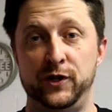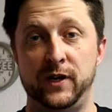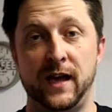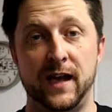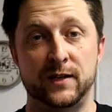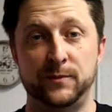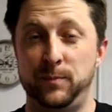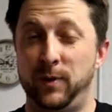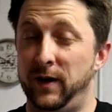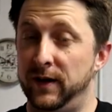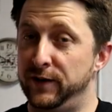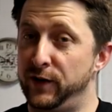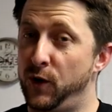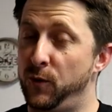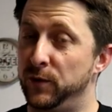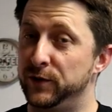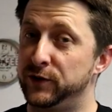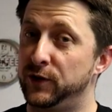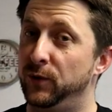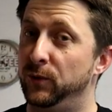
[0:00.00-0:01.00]
of you guys probably know
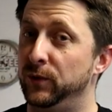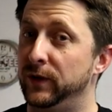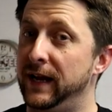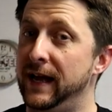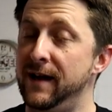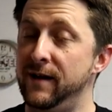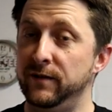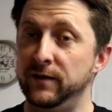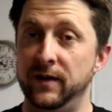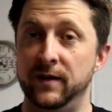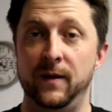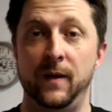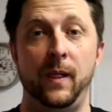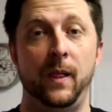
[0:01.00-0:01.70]
what's going down,